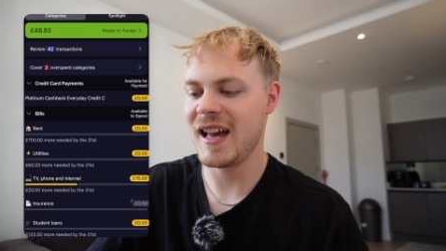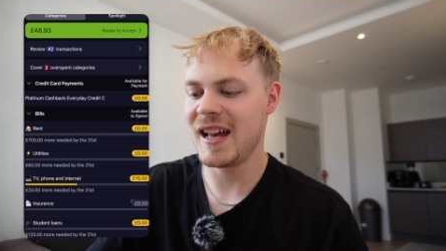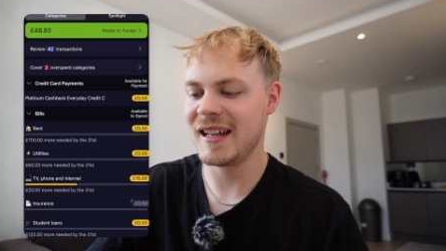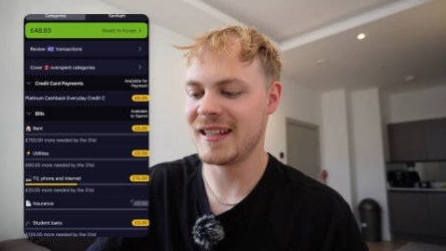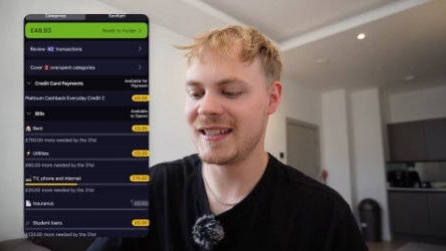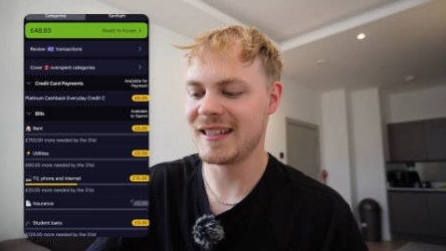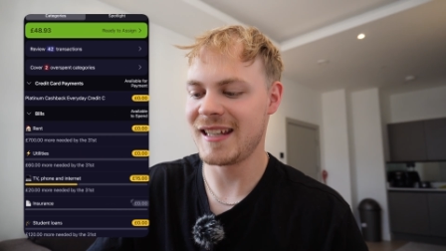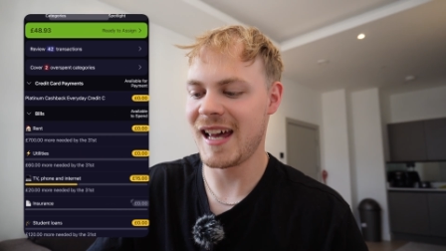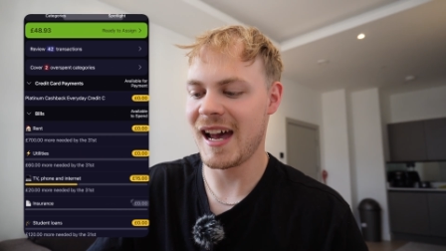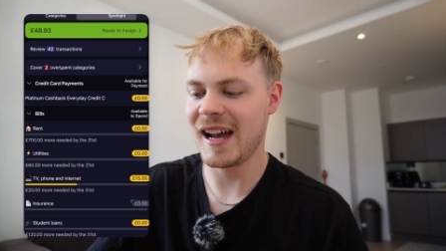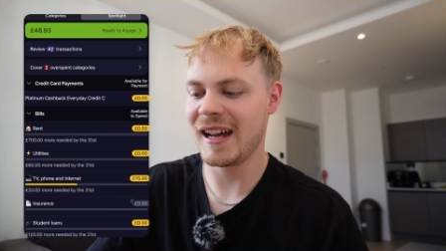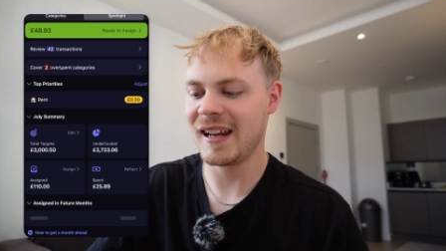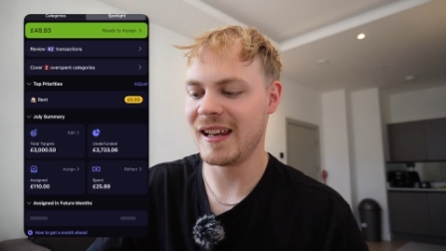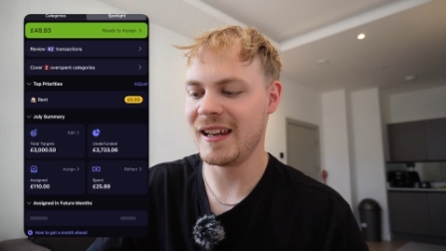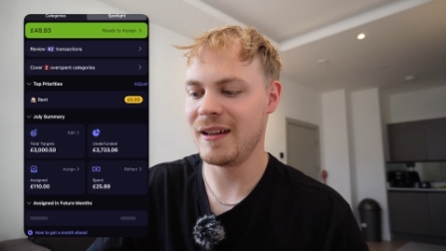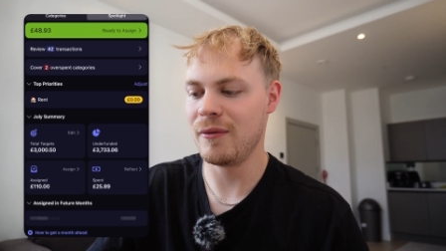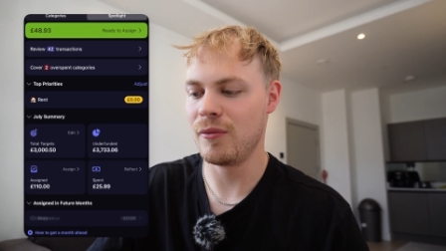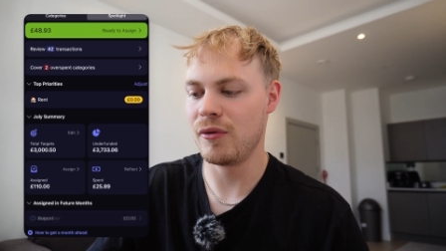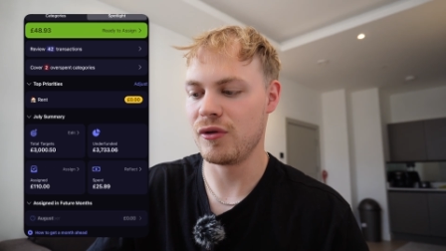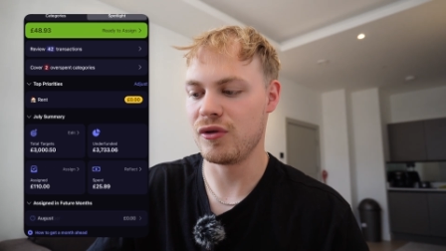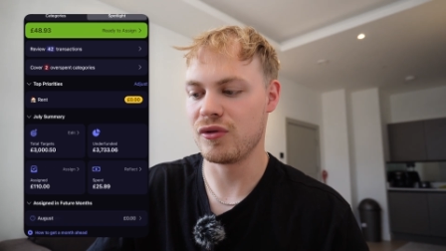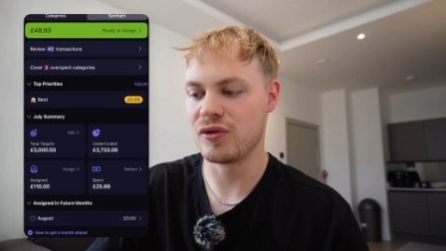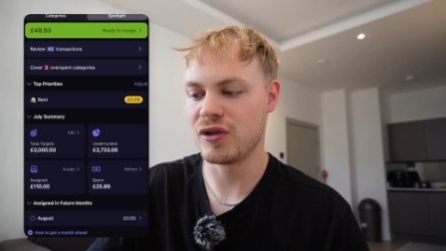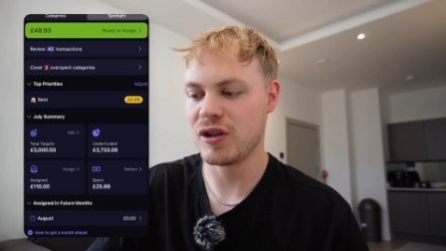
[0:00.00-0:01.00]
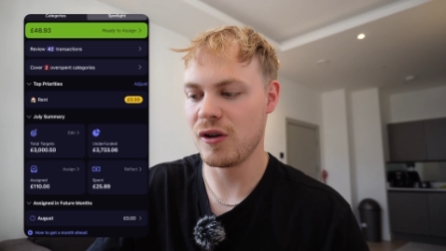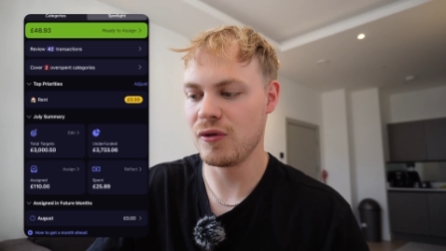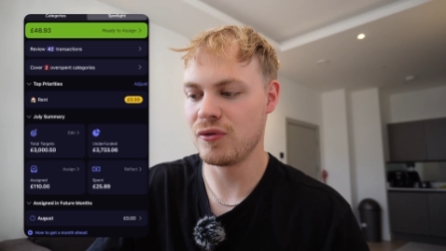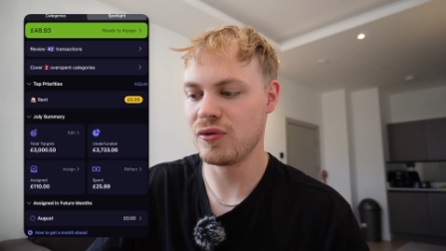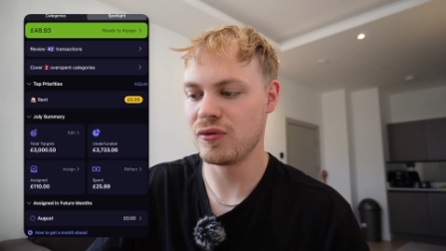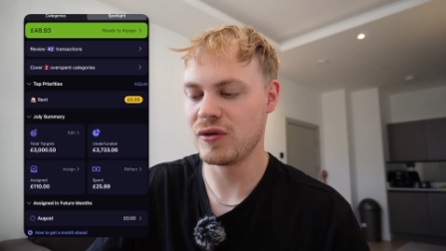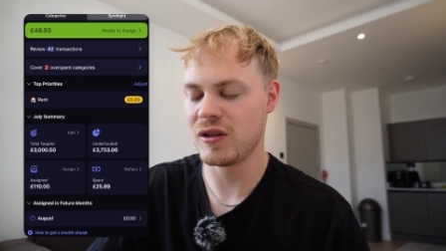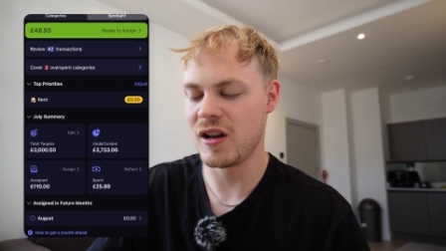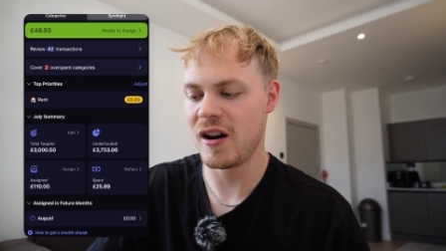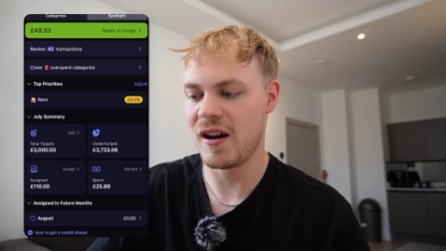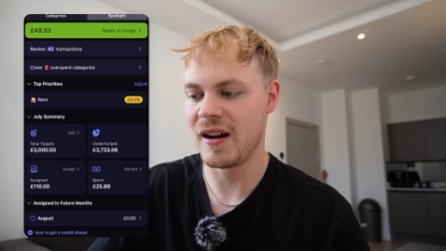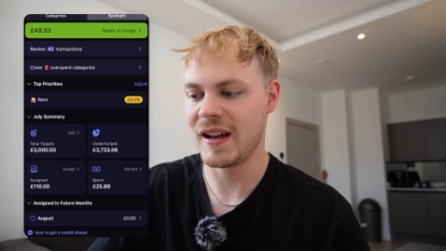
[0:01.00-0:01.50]
exactly what your
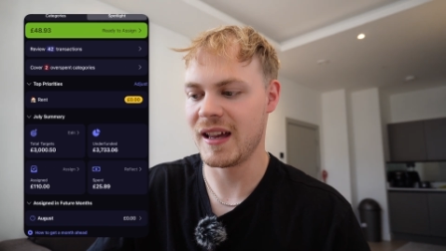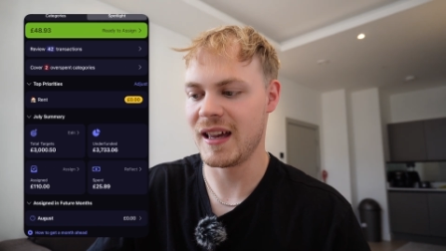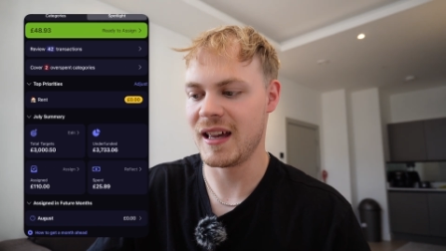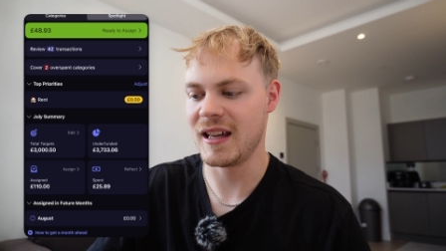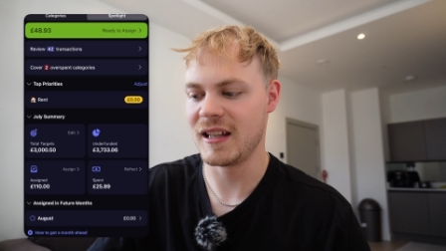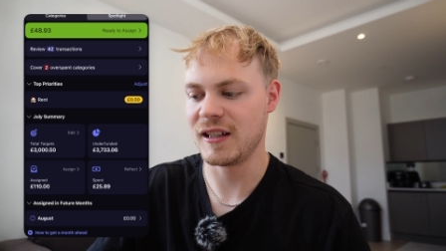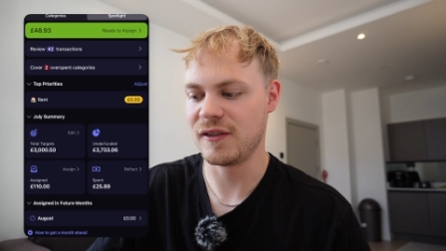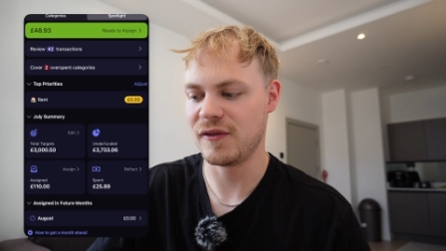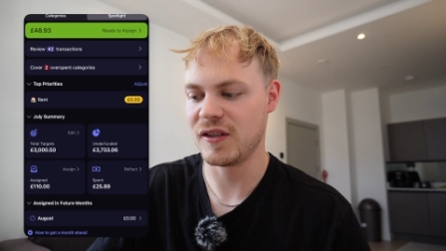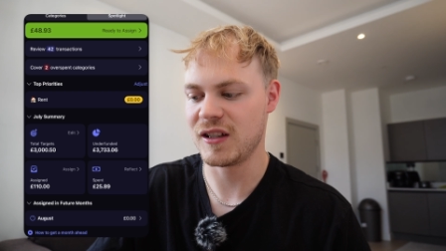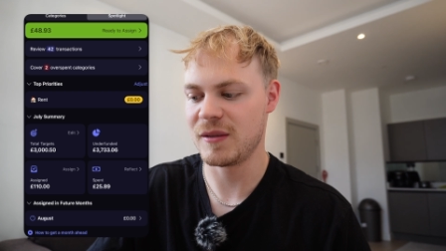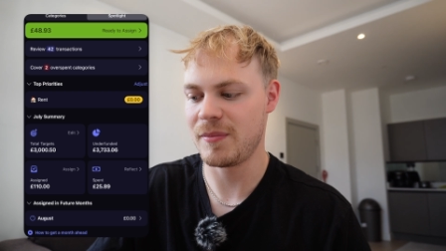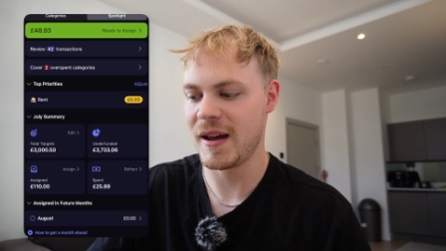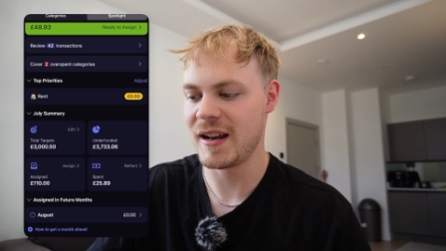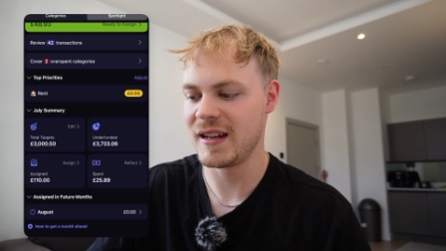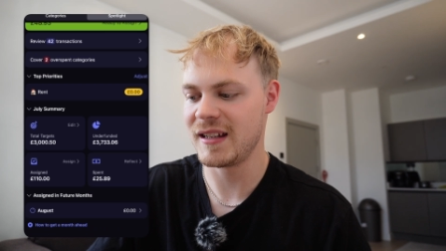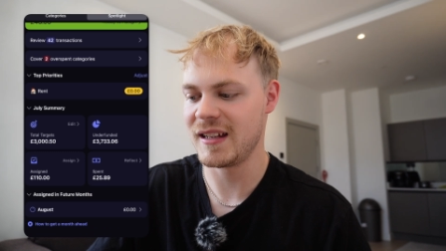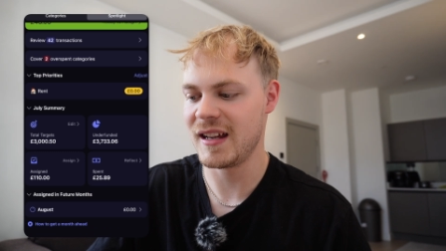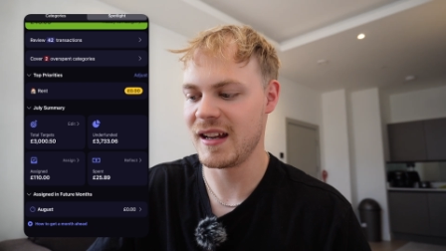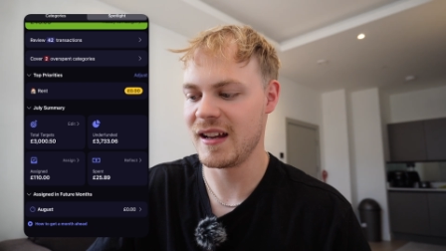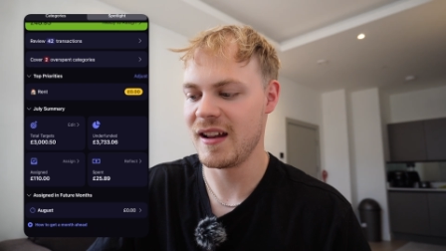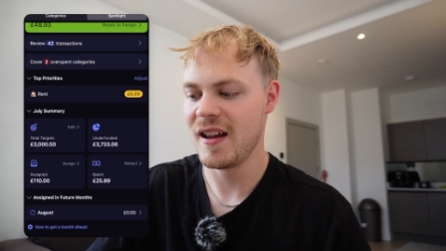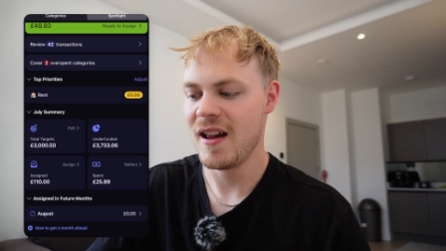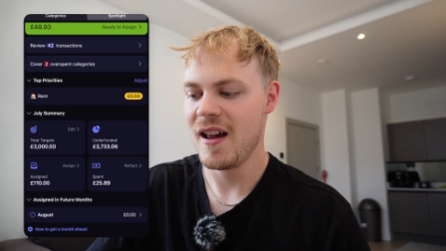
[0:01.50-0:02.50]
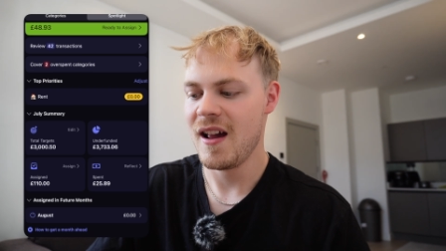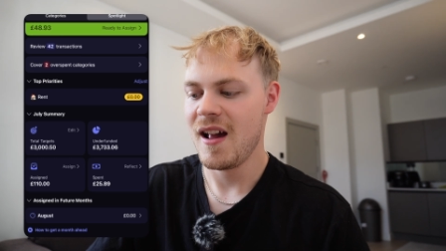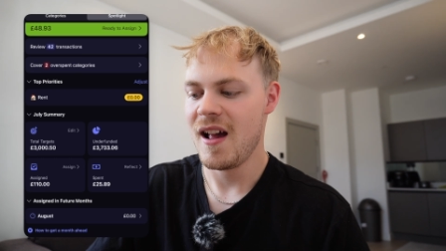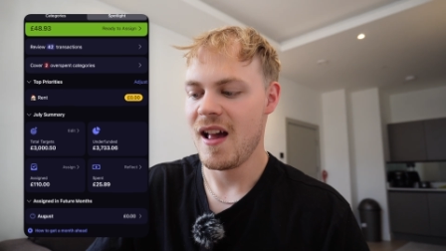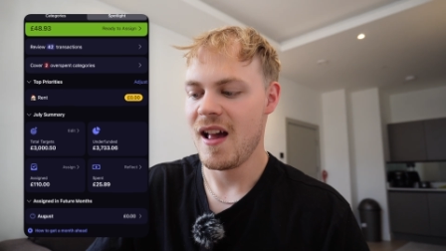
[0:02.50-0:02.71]
total target is for spending,